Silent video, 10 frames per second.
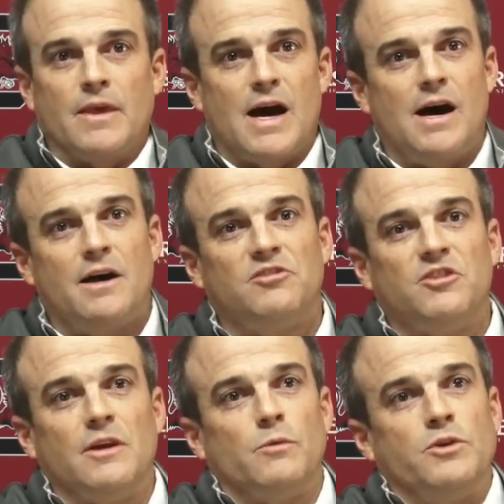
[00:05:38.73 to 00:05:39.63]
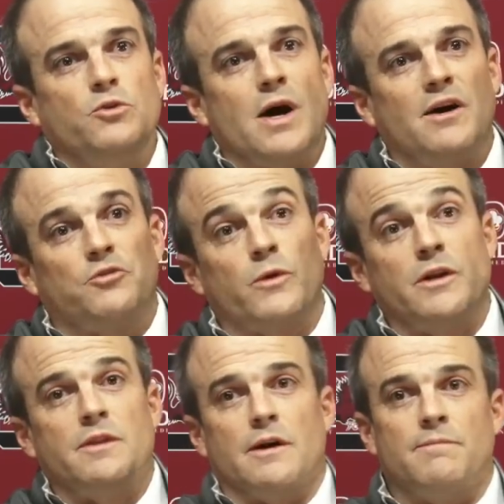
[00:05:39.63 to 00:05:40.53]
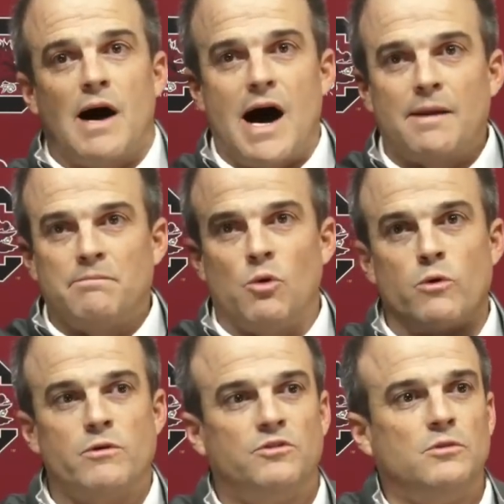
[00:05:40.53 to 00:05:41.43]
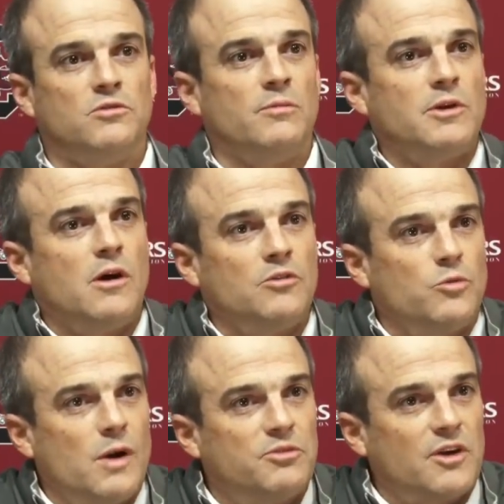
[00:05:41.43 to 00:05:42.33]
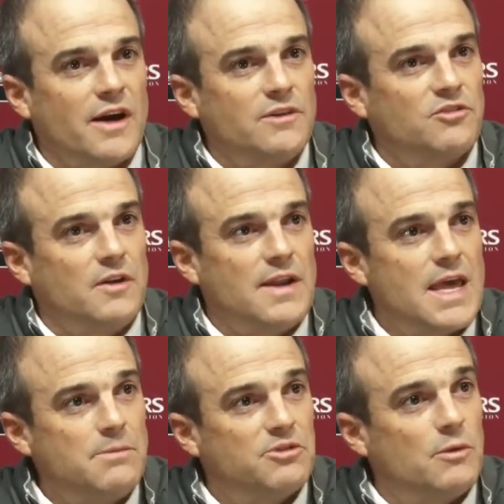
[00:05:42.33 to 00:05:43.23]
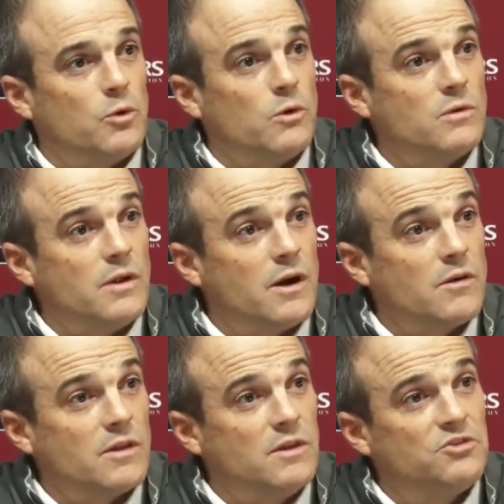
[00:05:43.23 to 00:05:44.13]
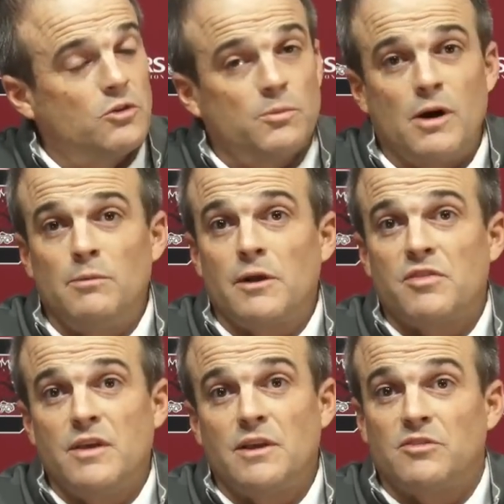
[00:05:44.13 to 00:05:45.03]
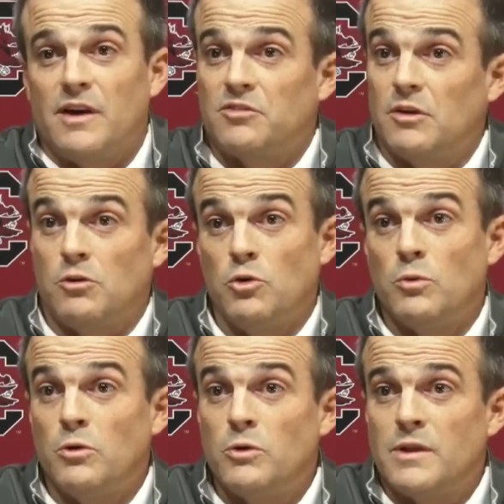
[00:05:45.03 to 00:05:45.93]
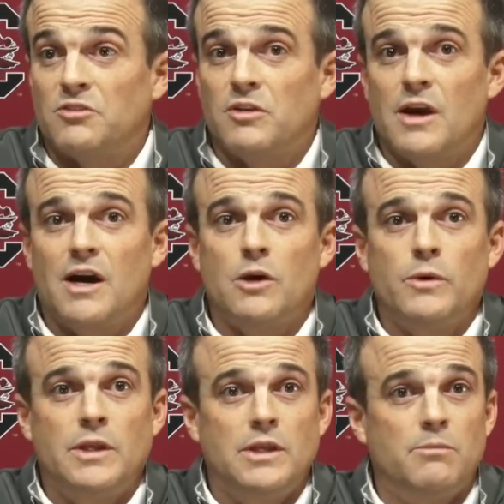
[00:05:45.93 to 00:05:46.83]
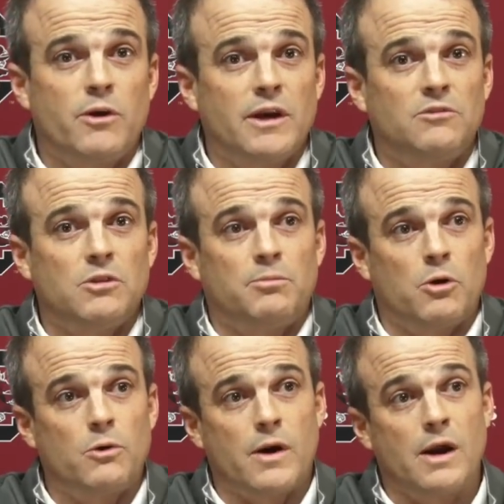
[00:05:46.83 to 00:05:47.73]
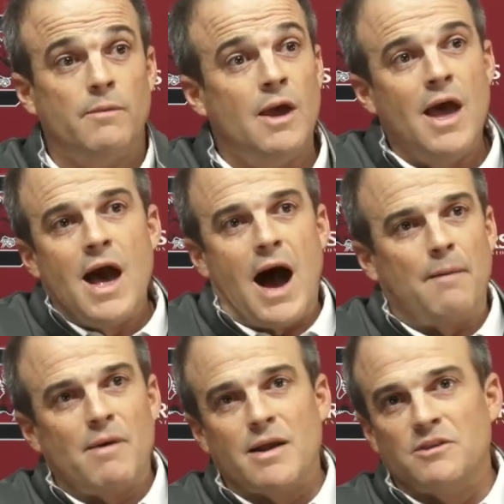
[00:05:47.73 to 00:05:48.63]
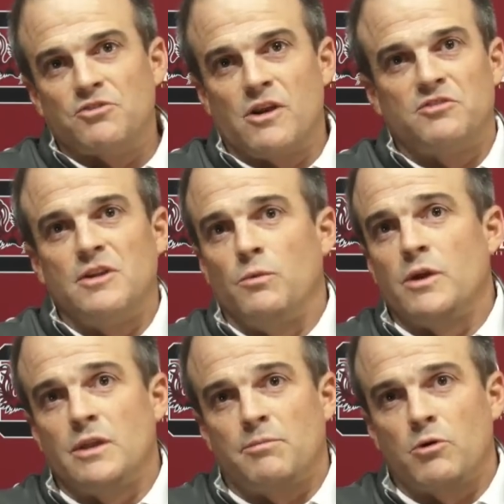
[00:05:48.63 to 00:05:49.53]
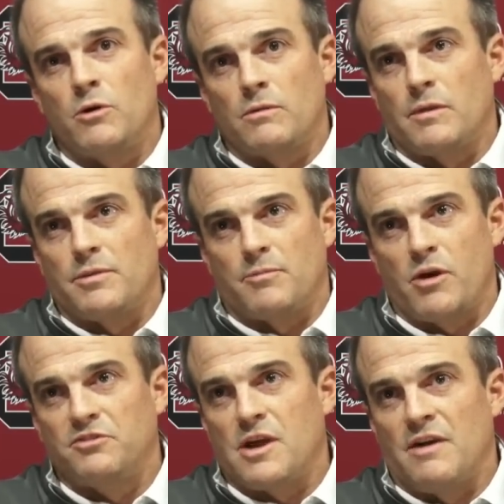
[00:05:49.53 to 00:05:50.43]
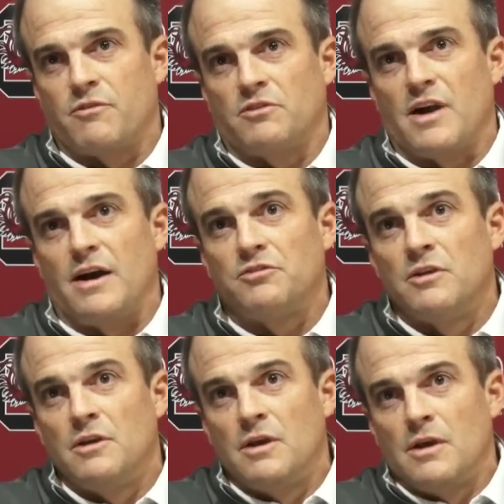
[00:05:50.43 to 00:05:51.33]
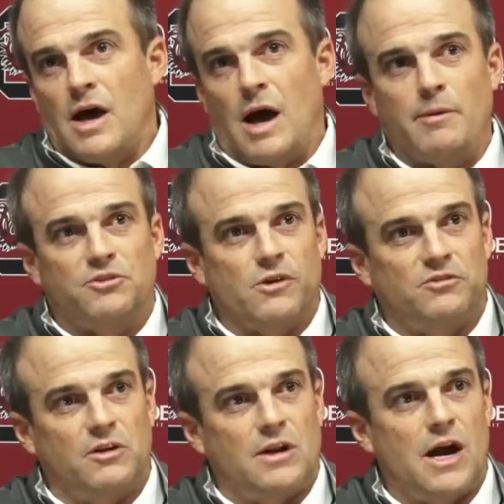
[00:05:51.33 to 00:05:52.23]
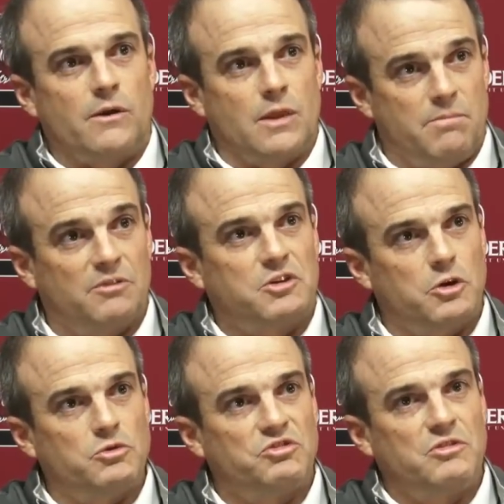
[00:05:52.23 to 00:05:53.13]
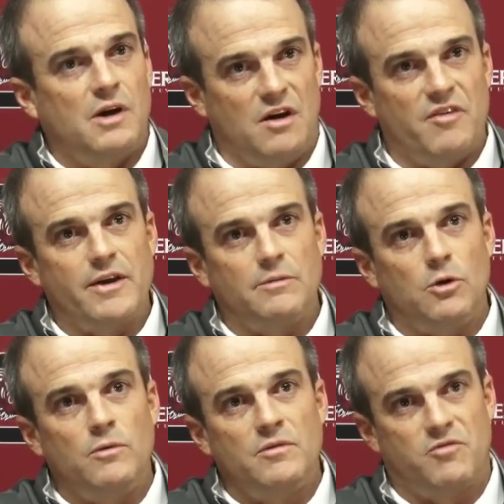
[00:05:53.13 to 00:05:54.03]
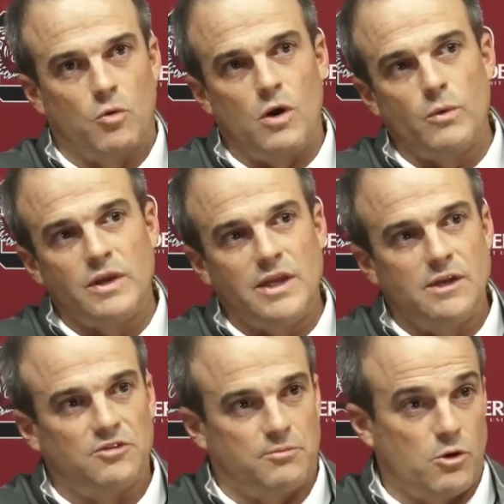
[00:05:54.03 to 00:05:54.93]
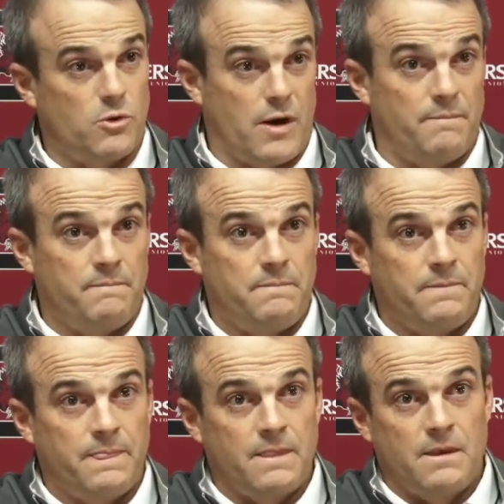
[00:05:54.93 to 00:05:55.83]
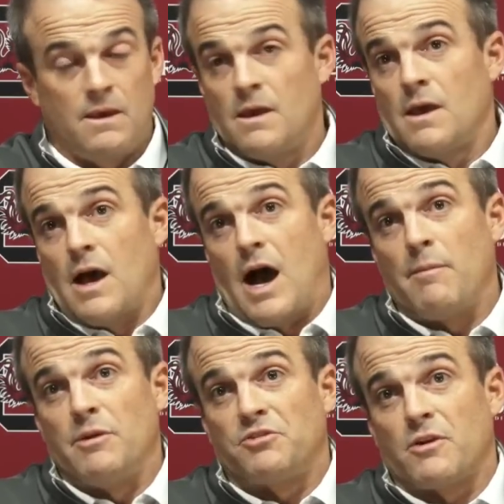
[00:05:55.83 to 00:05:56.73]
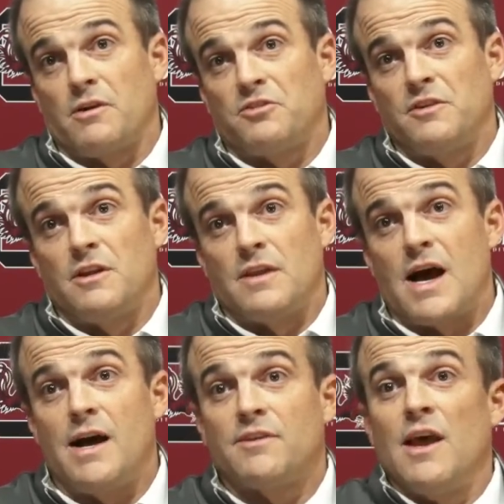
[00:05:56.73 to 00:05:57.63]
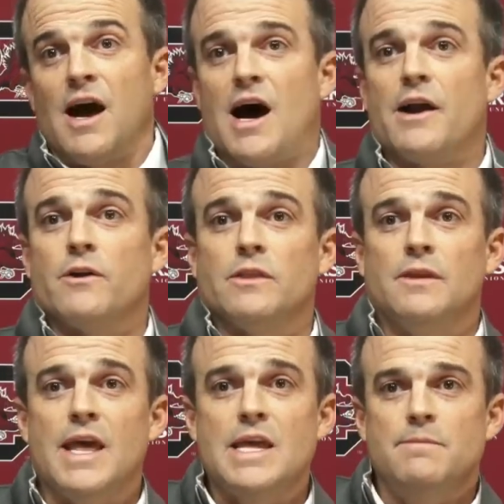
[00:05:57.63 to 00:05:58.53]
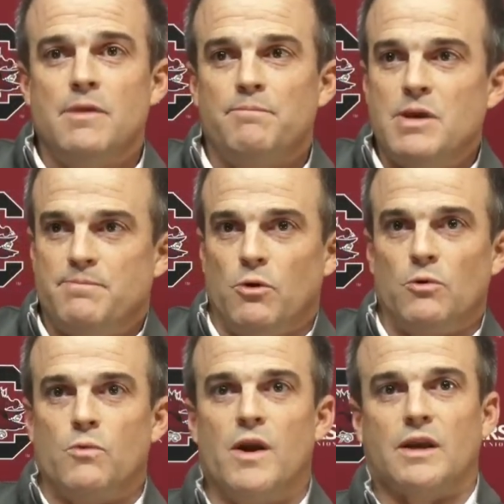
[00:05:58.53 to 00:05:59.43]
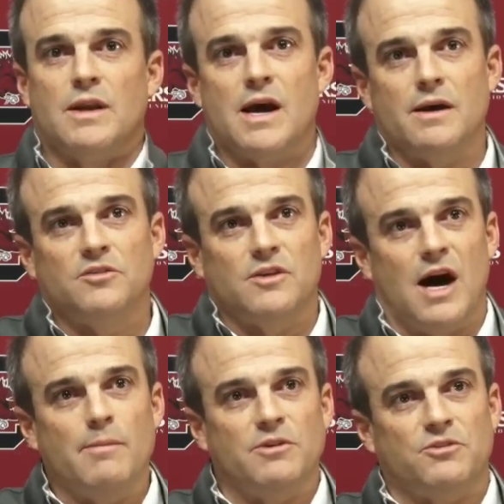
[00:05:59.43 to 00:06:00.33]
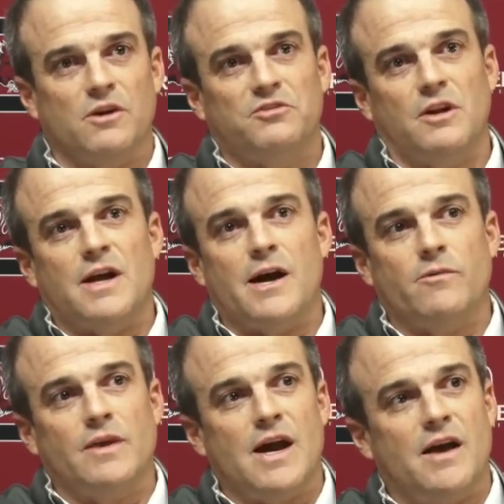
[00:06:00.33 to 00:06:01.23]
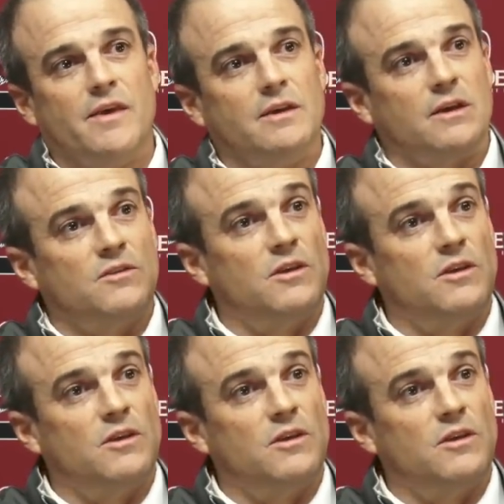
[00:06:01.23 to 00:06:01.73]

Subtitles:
the guys that when you guys read the hot boards on some of y'all's websites, the names that were on there that the general public thinks that's the guru and that's the guy that we need to bring into the program. I'm not interested in winning the press conference, guys. I'm interested in hiring the best coach available for what we need as a program. I'm interested in not hiring the name that people recognize. I'm interested in hiring the guy that can